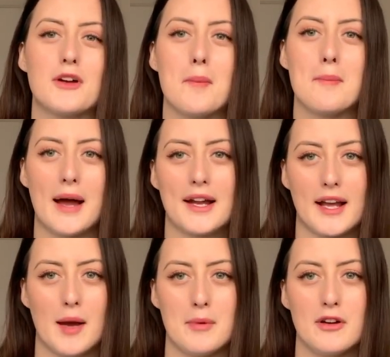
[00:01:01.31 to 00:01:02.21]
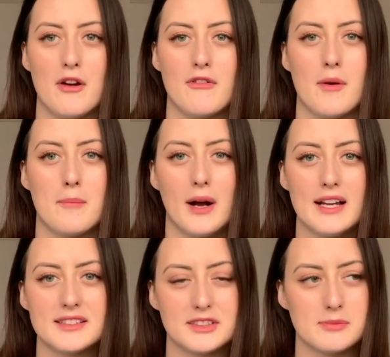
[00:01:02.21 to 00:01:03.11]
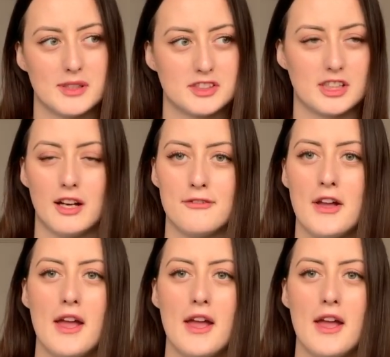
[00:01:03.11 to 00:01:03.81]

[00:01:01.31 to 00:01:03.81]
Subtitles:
a bad habit of buying too much stuff